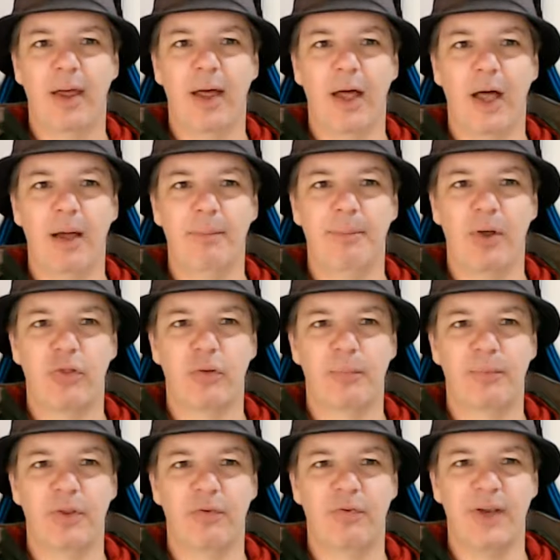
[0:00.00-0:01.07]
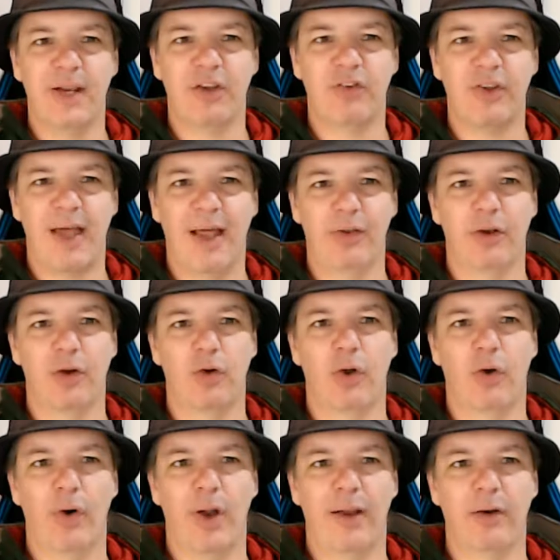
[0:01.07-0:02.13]
Both the Phoenix and
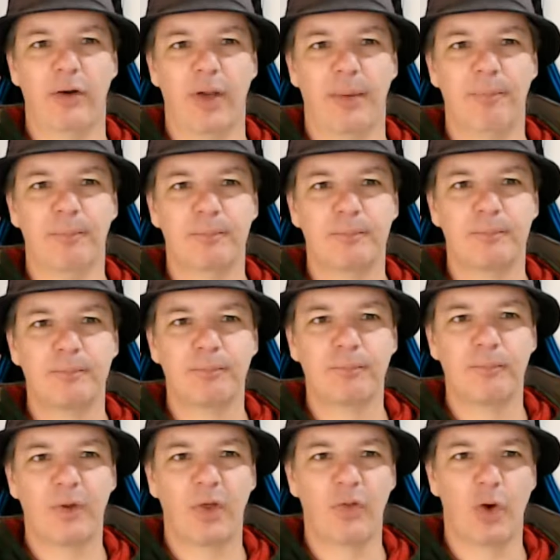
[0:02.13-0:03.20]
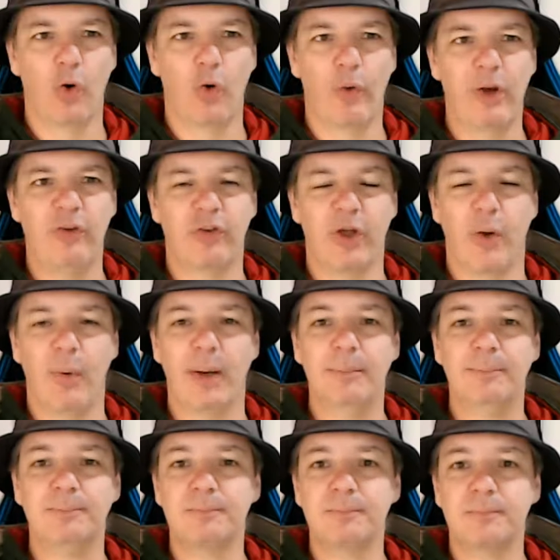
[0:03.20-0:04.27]
the Glory. So
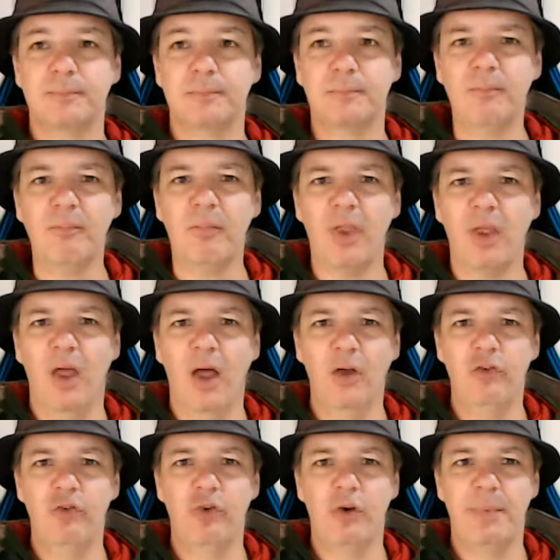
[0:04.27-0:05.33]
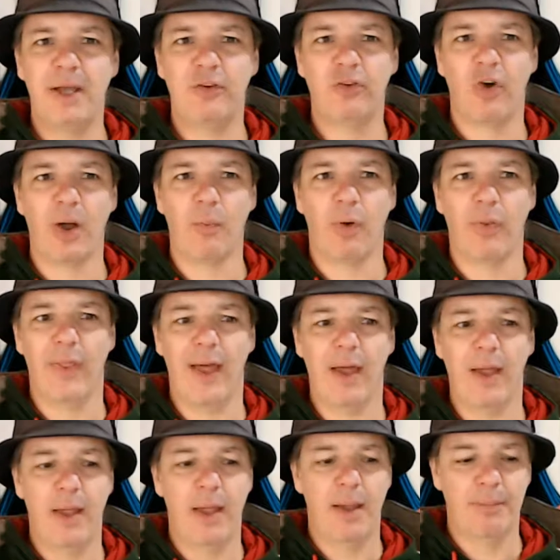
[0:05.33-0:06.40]
it should be a tight one
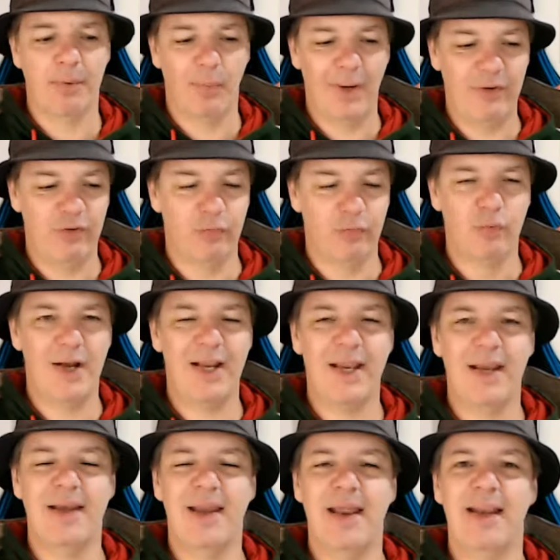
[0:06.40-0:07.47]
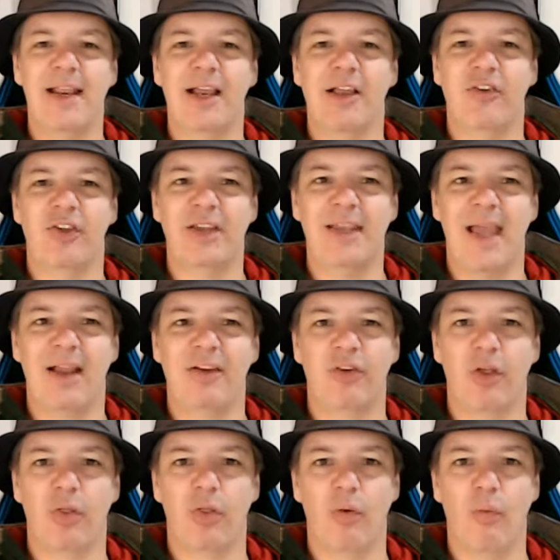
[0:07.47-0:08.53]
there, but Wellington really needing to
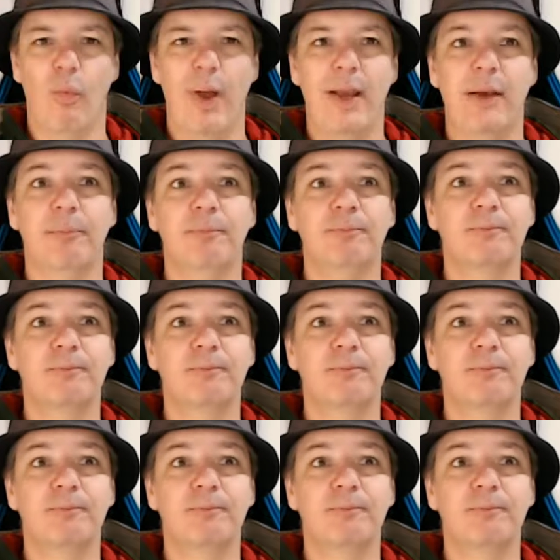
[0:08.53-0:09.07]
get the win.